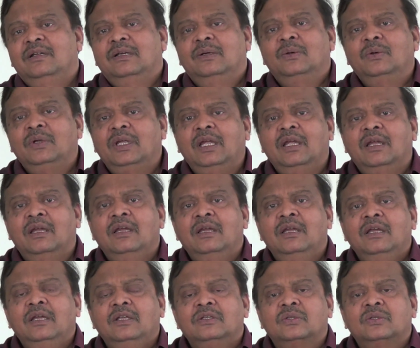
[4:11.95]
Okay?
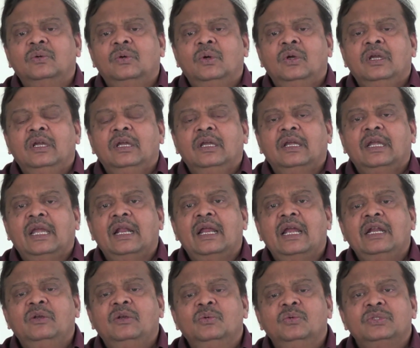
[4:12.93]
So can
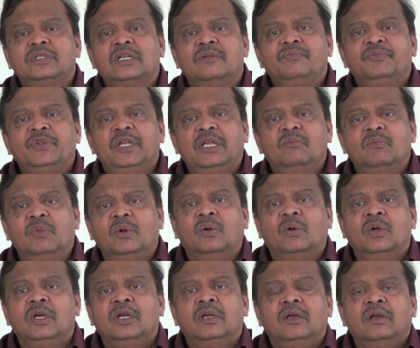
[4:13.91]
I do something
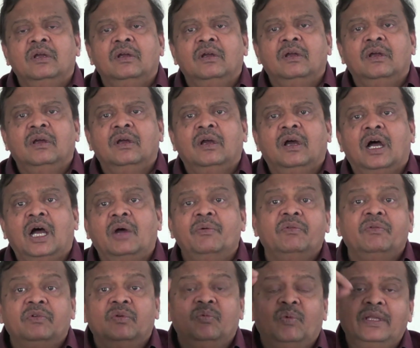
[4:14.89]
more?
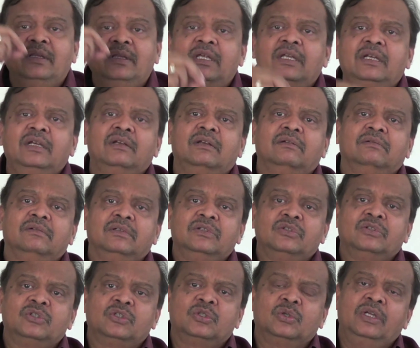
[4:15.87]
However, one thing
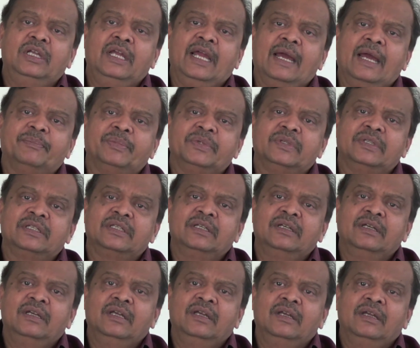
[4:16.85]
surely happens.
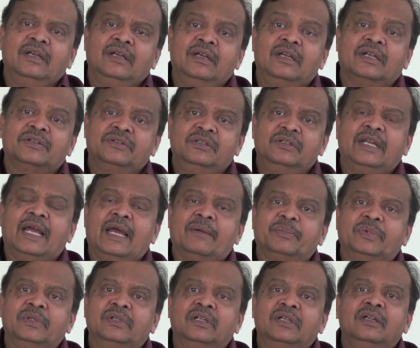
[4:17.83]
Doesn't
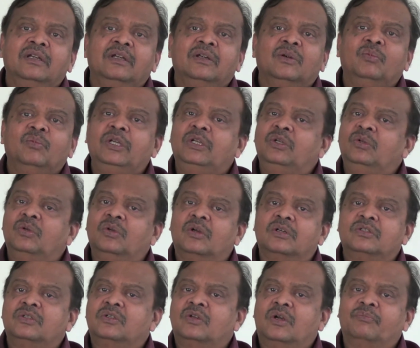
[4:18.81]
happen. We do
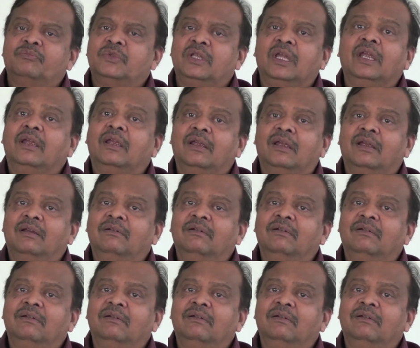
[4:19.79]
not stop thinking.